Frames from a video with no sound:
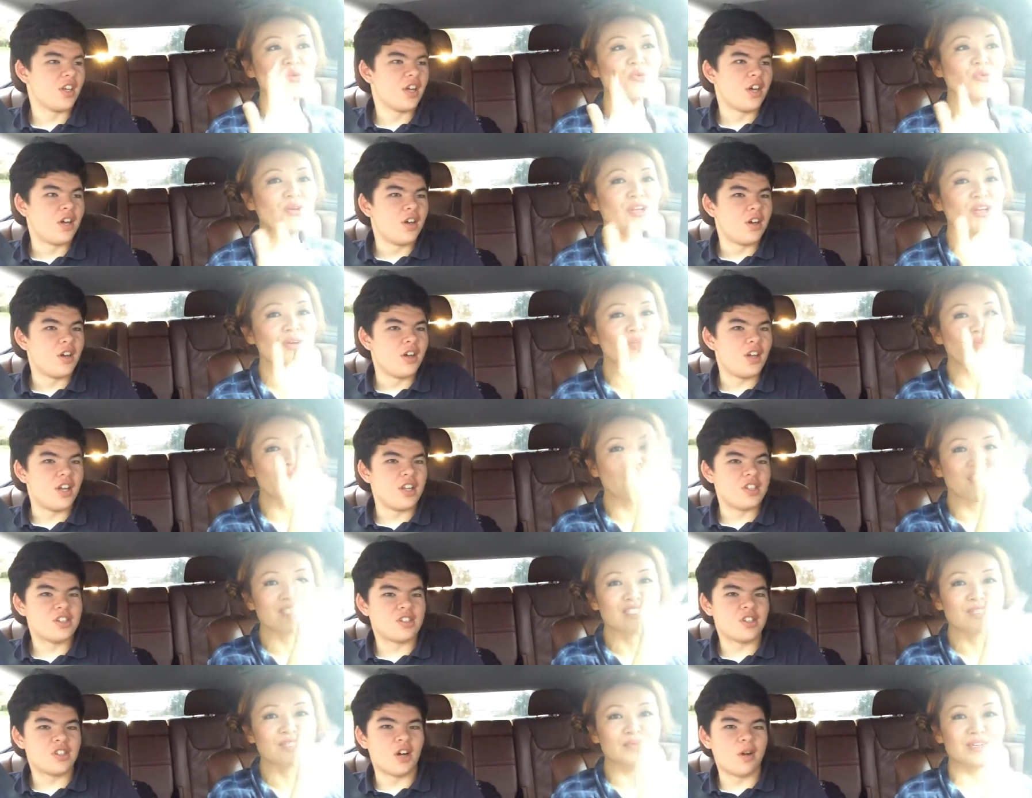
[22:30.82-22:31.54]
Speaker 1: we don't. We don't
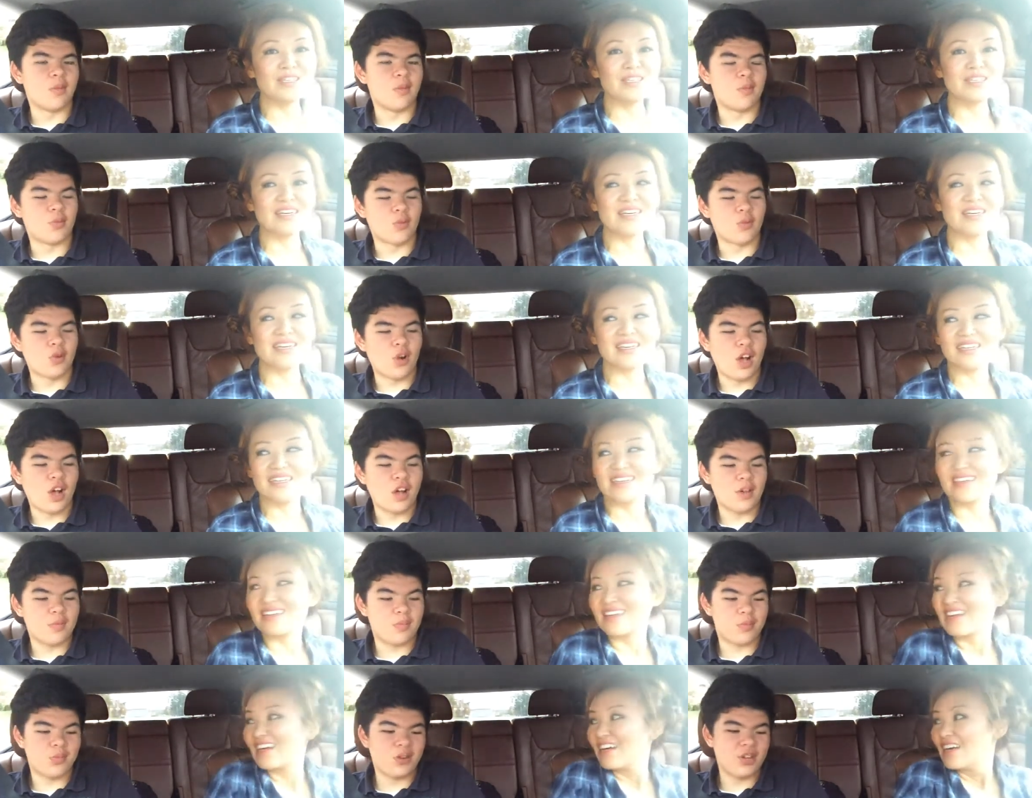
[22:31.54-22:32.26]
want to smell that. It's
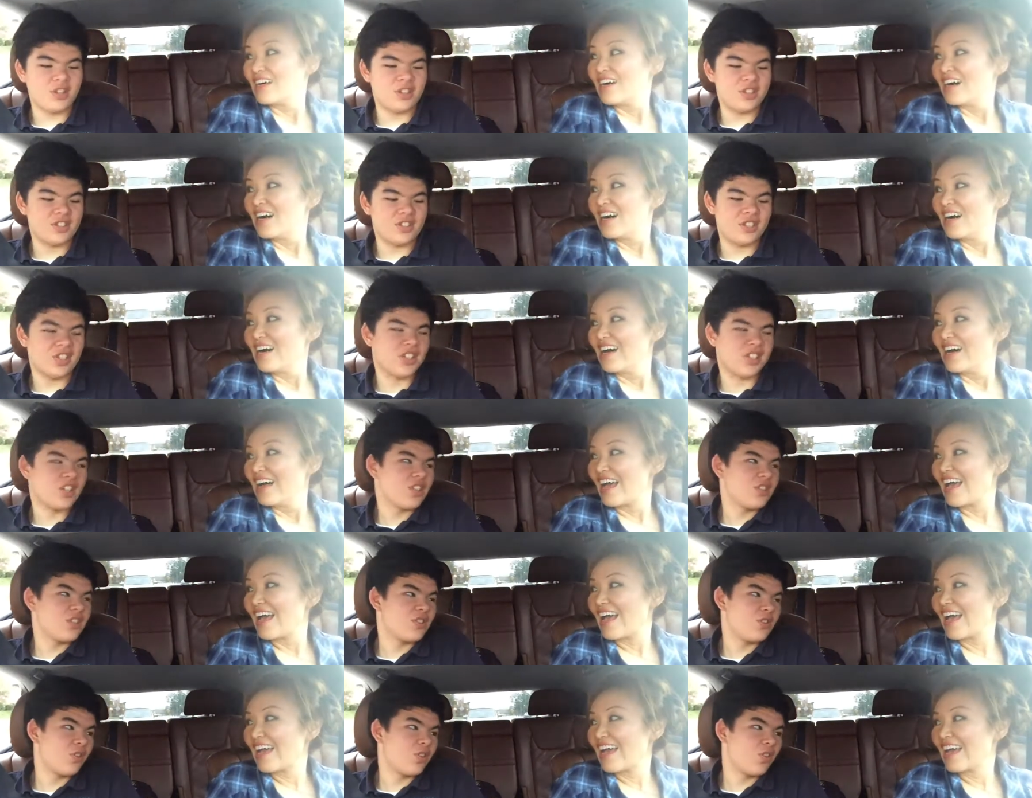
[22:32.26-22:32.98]
called Brock brings
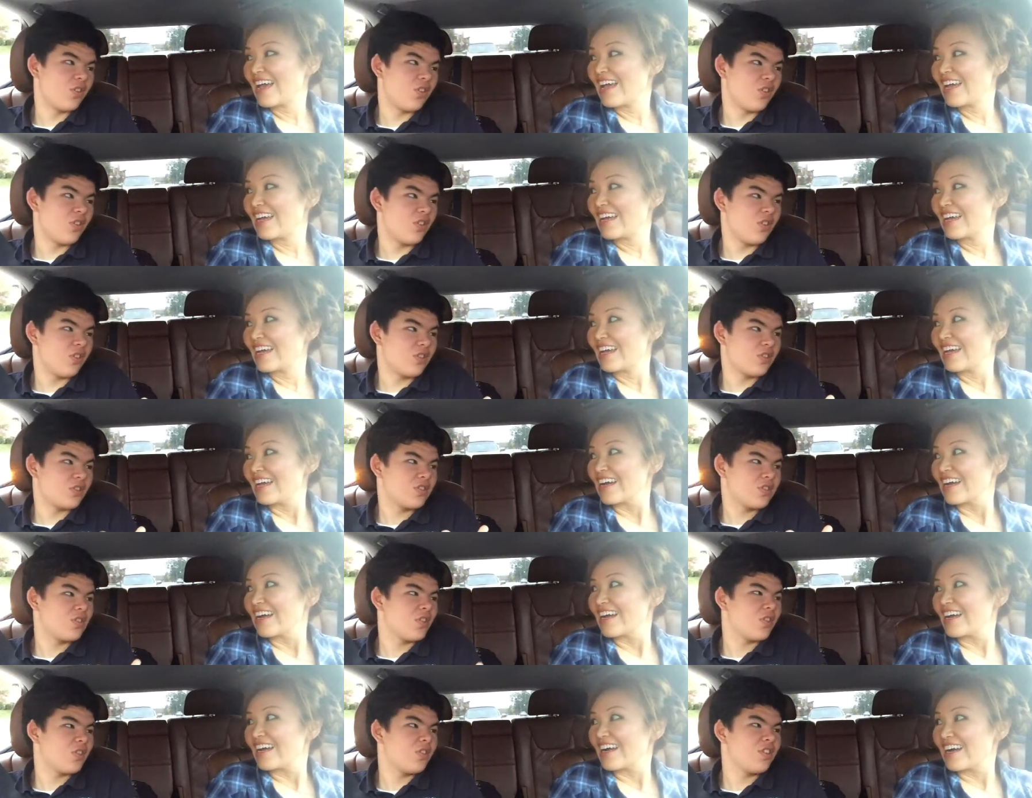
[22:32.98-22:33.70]
in. A hey.
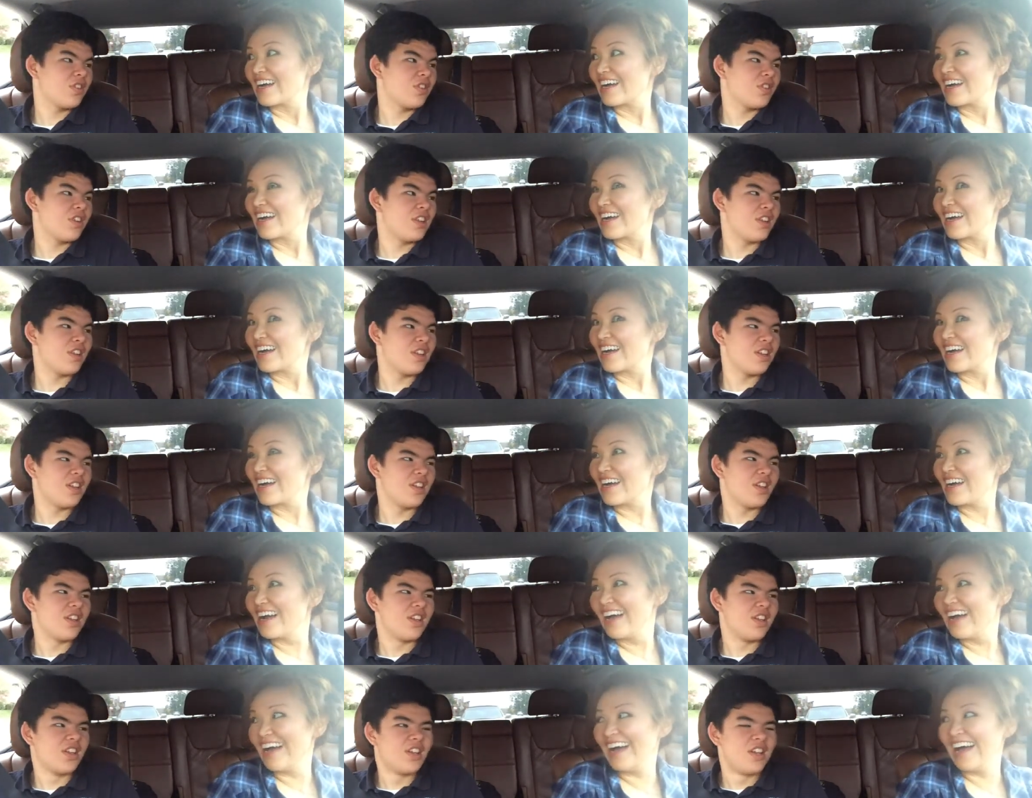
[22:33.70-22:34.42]
to,
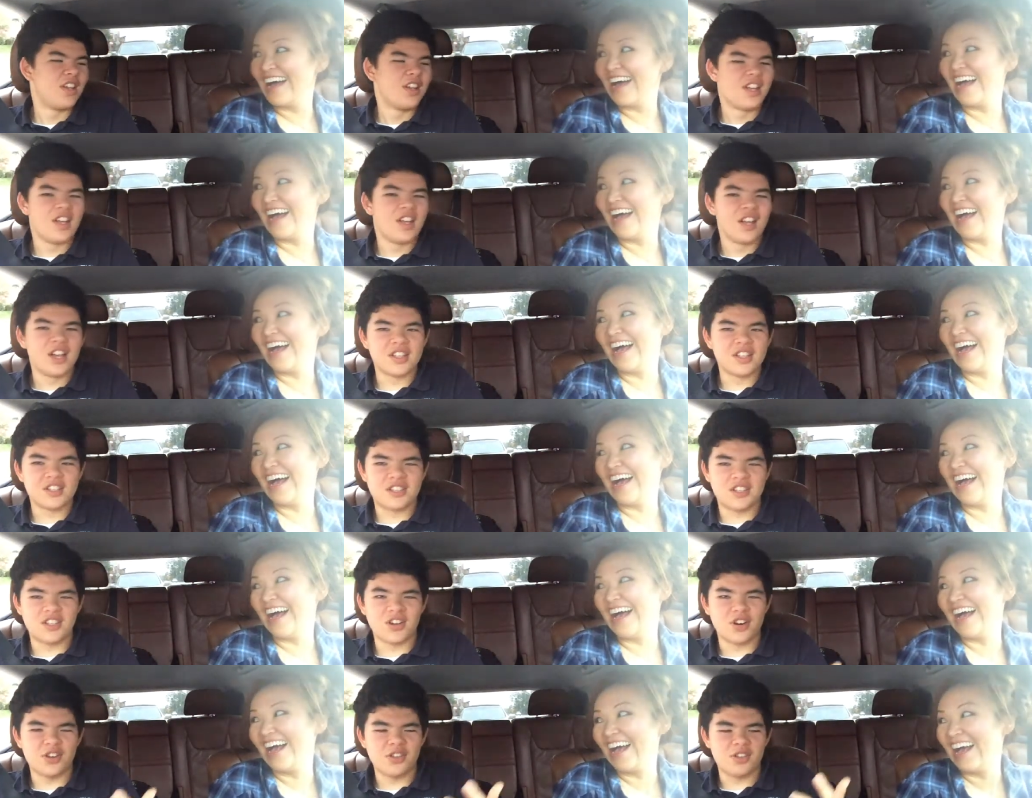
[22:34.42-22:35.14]

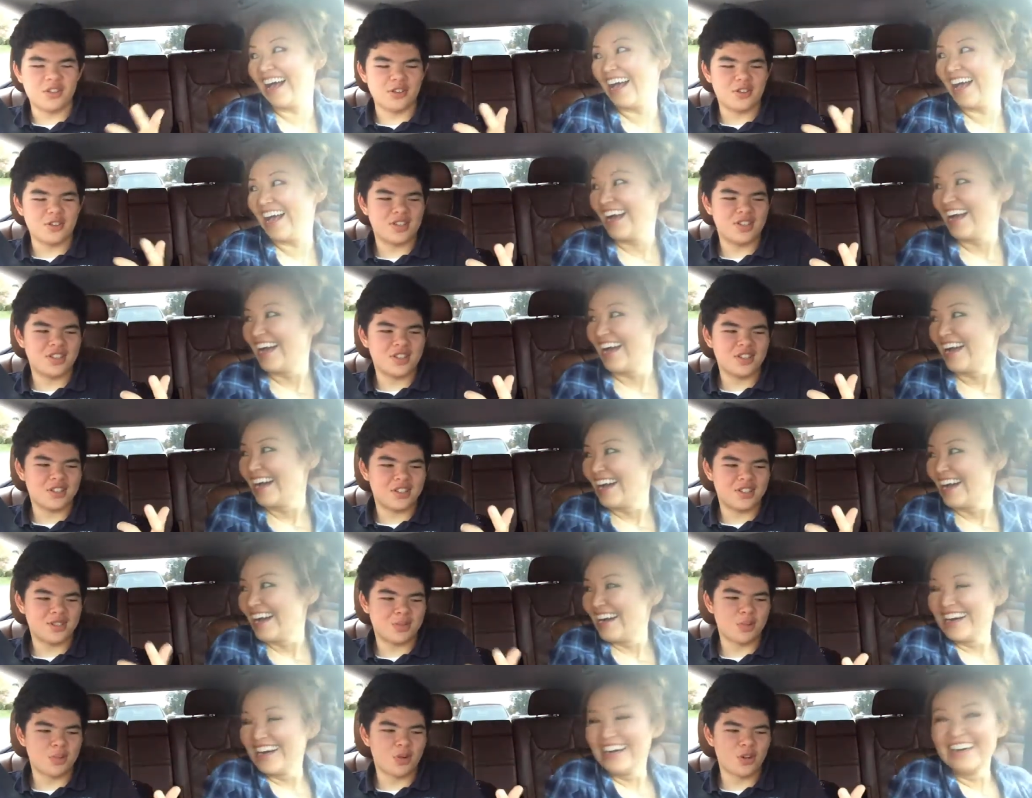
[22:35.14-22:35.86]
it's called the
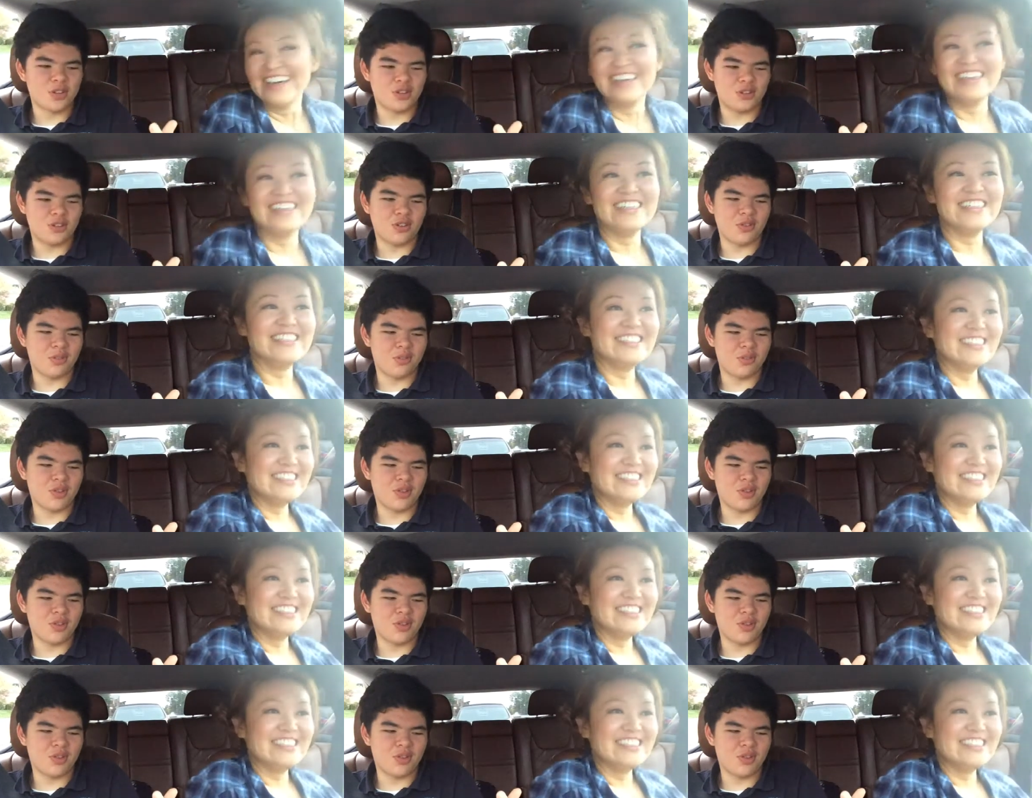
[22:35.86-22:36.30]
sports group